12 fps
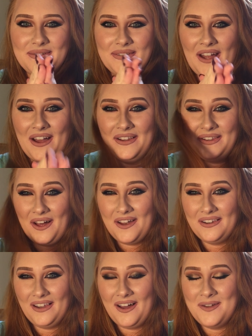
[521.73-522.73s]
Not a
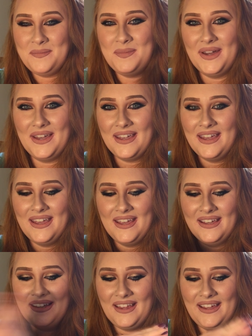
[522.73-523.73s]
lot, a lot, but
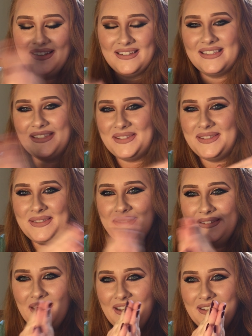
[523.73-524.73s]
like,
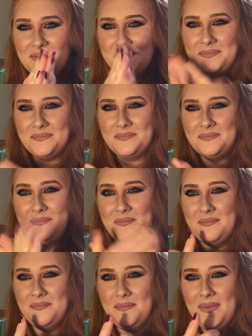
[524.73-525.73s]
like
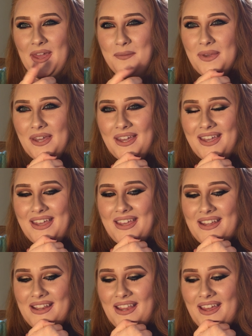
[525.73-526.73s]
maybe
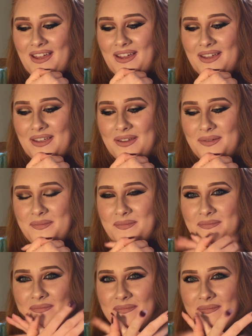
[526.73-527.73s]
like,
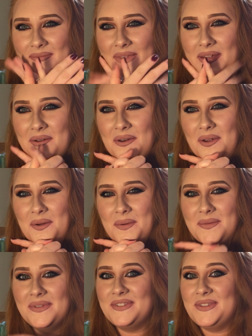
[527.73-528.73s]
I don't know,
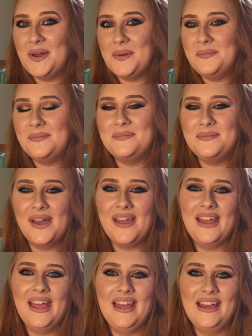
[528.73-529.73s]
some,
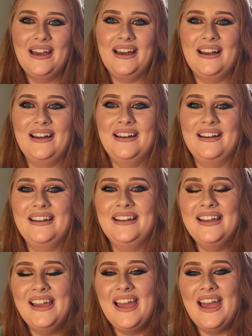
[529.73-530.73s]
but uh,
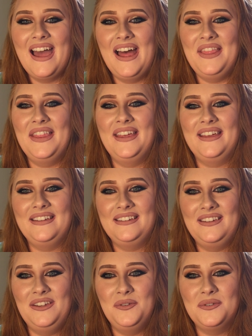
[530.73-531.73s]
and
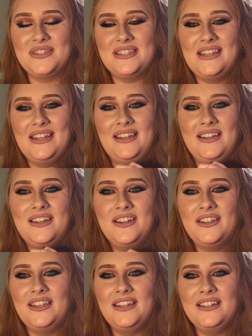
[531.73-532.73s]
then you will see
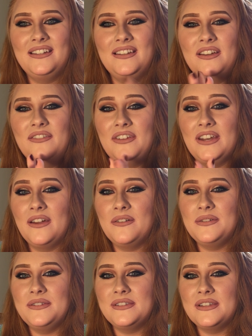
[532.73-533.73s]
cooking
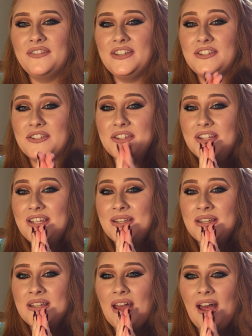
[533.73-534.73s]
videos
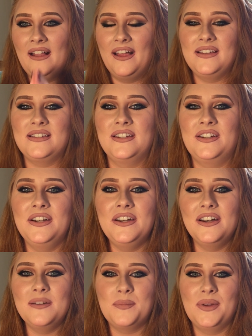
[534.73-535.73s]
eventually. I like to
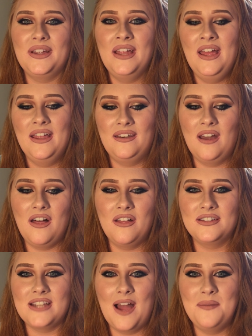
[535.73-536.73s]
cook, but not
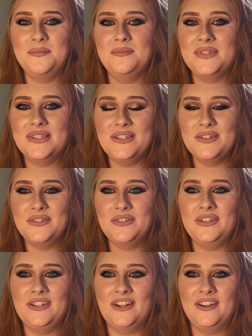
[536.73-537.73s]
all the times
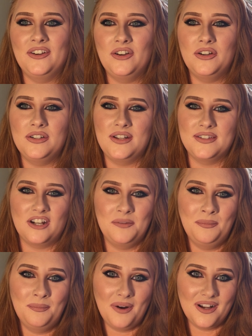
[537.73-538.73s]
do, you know, does
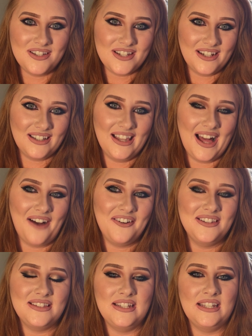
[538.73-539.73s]
our budget allow
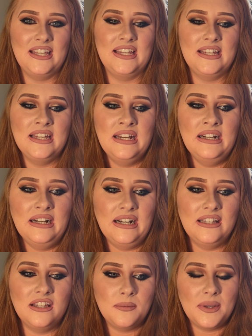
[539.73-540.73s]
us to get
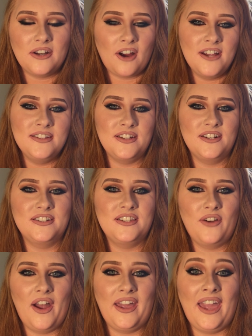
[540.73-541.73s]
a little bit crazier
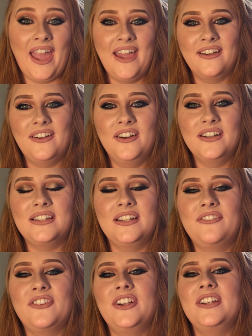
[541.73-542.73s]
so I can cook
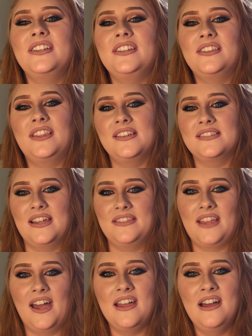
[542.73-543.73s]
different things
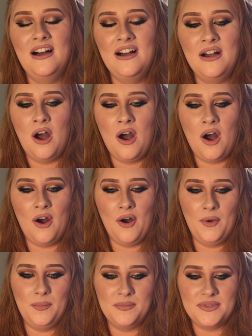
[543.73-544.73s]
like that.
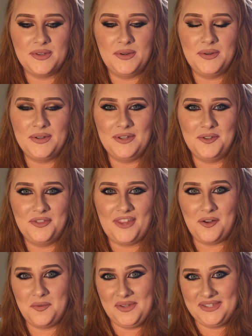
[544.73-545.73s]
Um, so it,
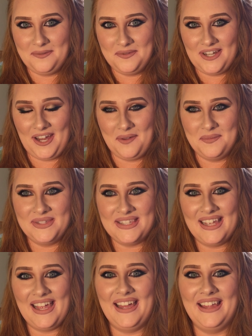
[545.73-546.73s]
that will be
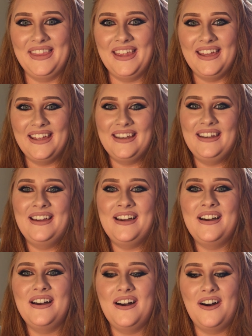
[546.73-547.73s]
sometimes. And then
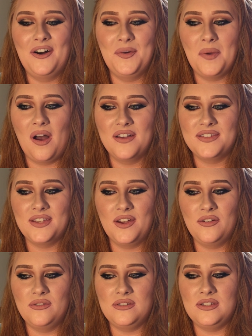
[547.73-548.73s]
um,
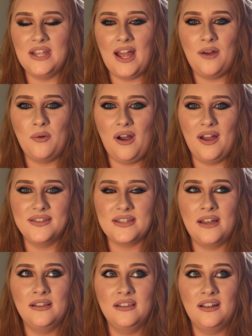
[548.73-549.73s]
also DIYs.
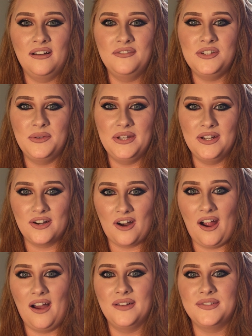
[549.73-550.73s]
I love doing
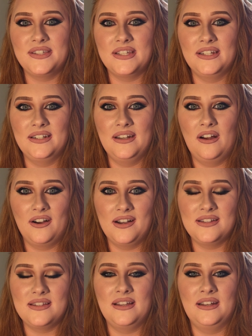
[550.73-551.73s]
crafts and
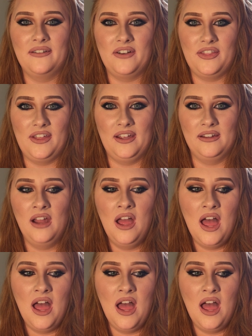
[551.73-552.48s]
art and everything.